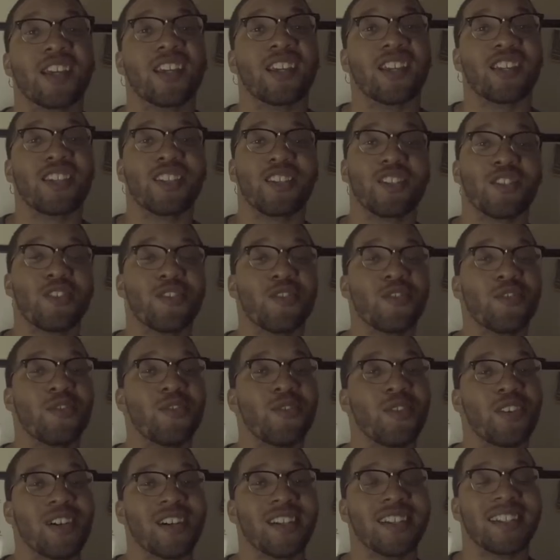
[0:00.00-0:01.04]
You
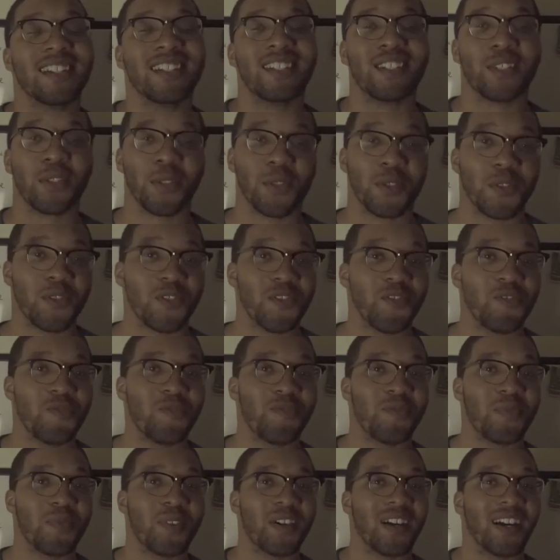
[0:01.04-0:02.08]
too,
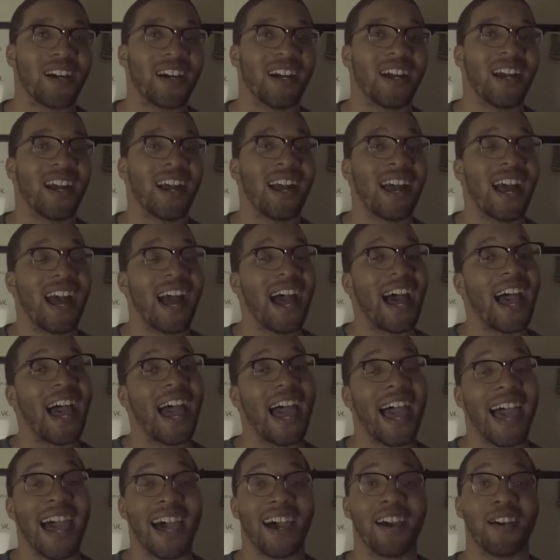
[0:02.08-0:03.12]
I
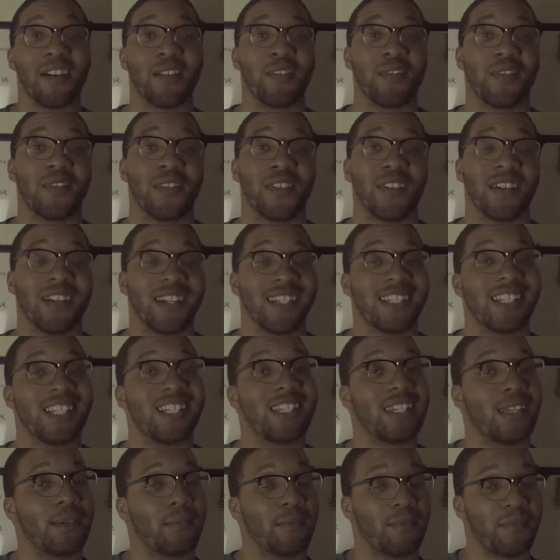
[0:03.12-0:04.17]
have a
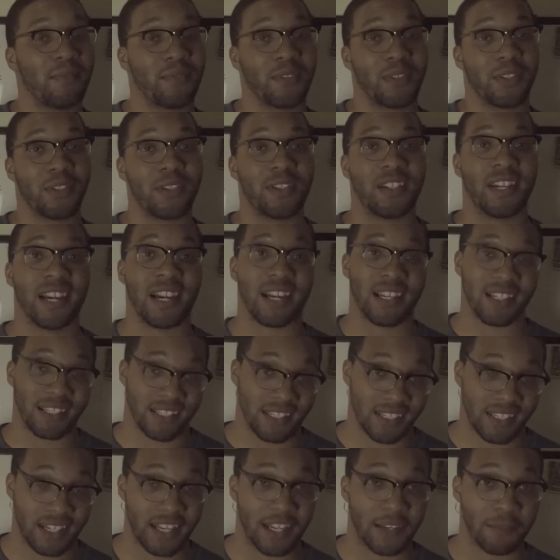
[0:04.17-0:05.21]
gem for you
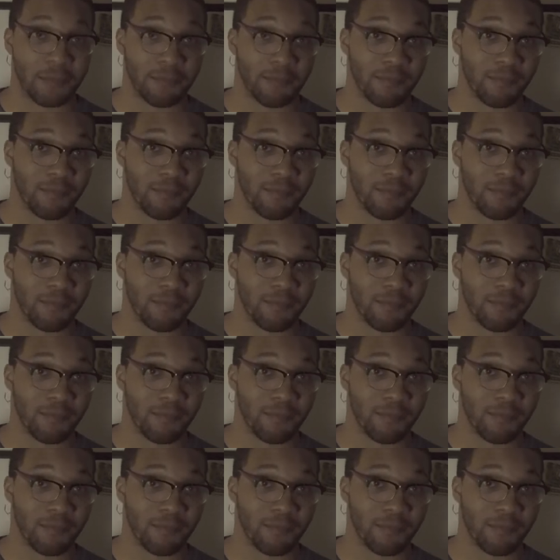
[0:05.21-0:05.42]
guys today.